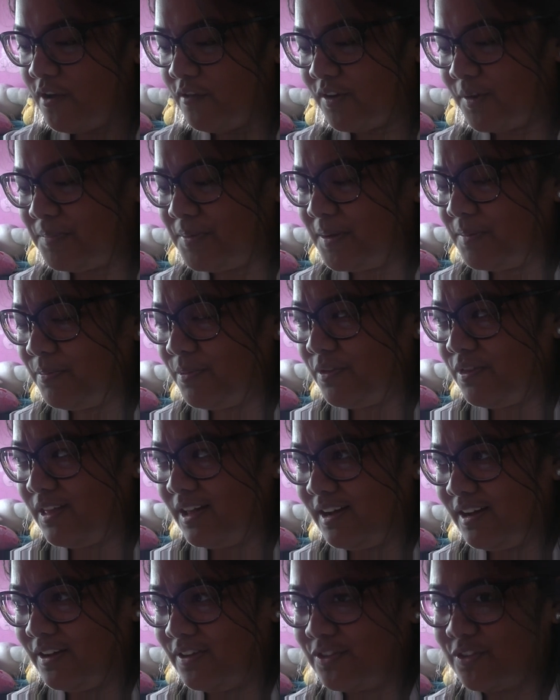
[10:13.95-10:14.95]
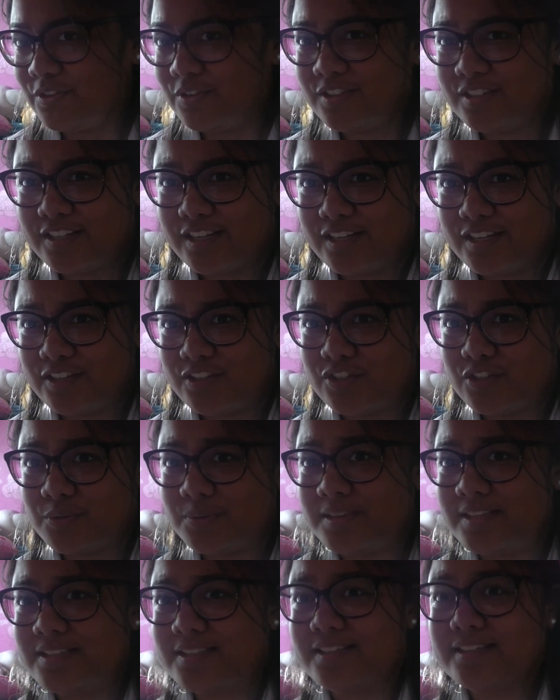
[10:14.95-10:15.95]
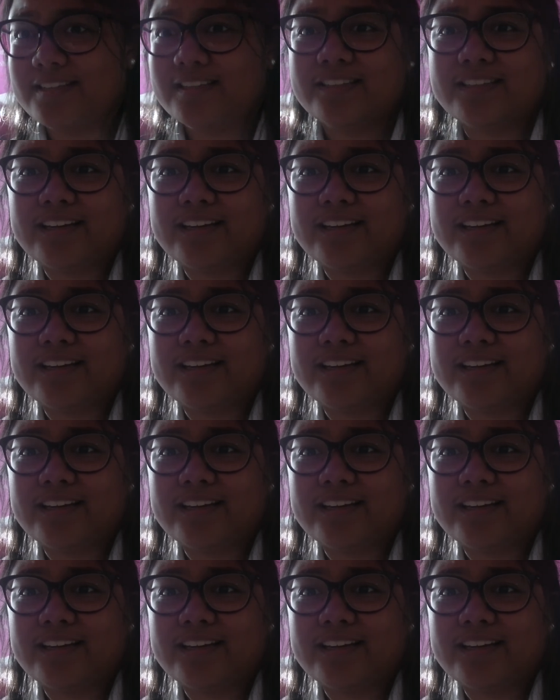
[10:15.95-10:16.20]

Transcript: for people that understand it so easily.